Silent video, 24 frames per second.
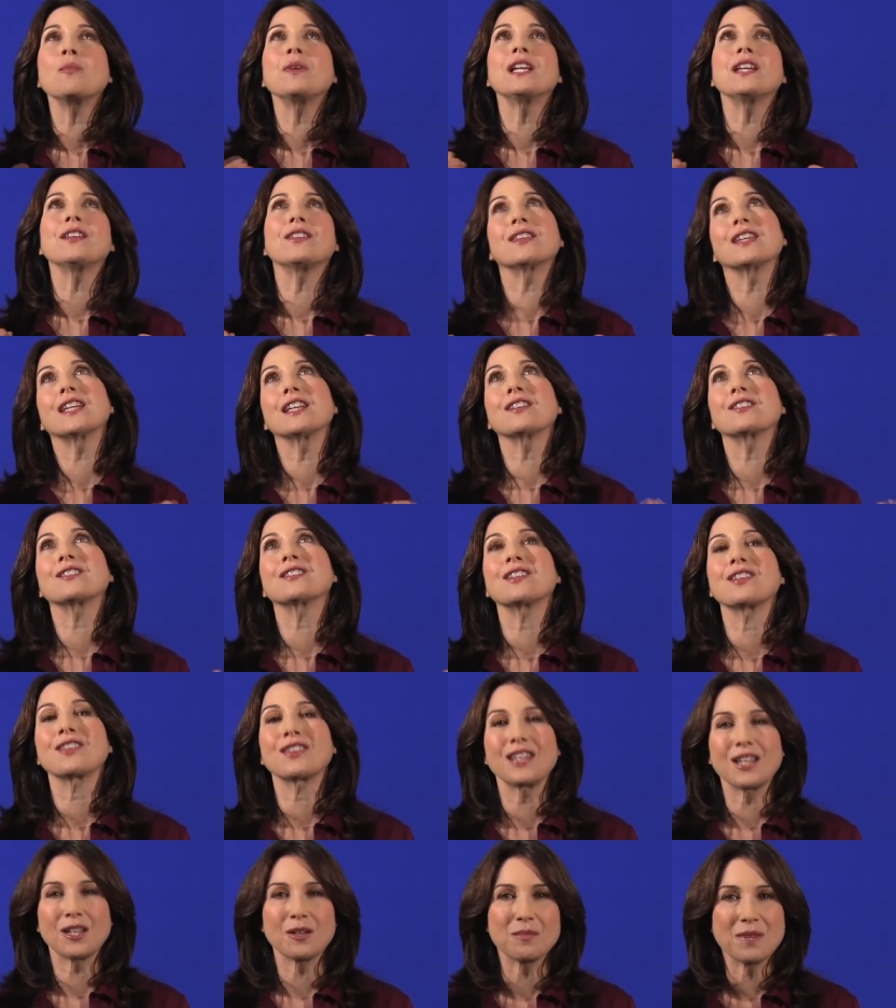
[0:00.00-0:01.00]
many things to
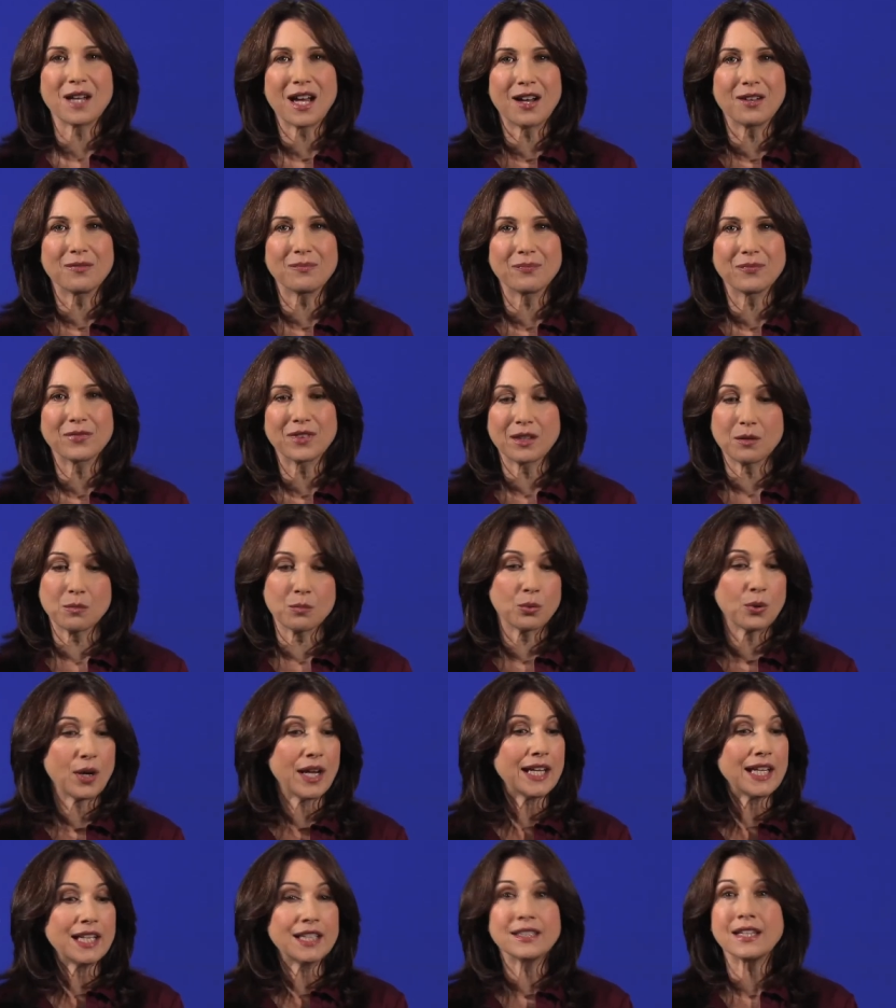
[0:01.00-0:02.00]
think about.
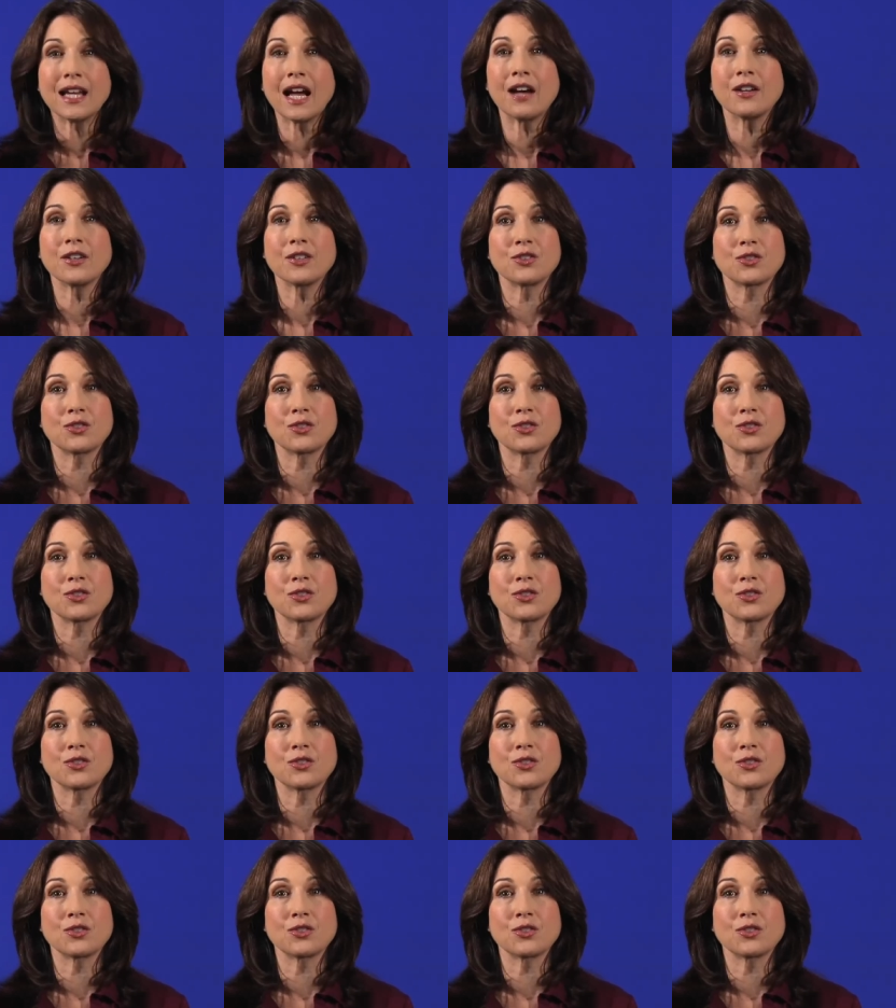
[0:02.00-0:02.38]
Breaking down a